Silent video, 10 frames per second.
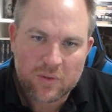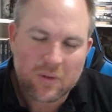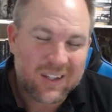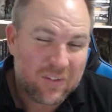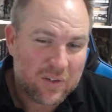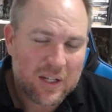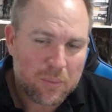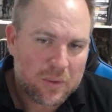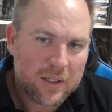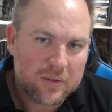So give it a couple
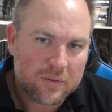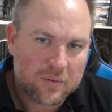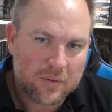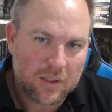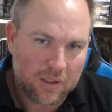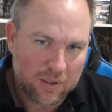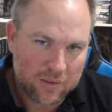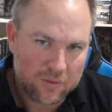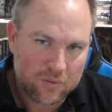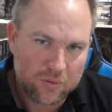of days
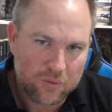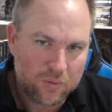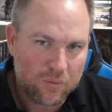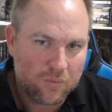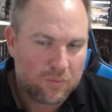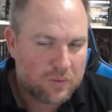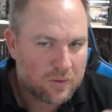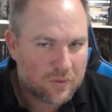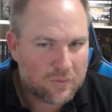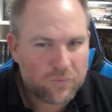to
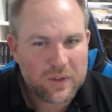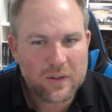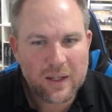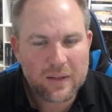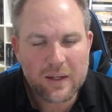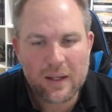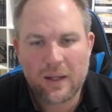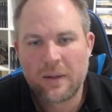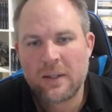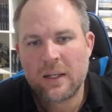just feel how they are.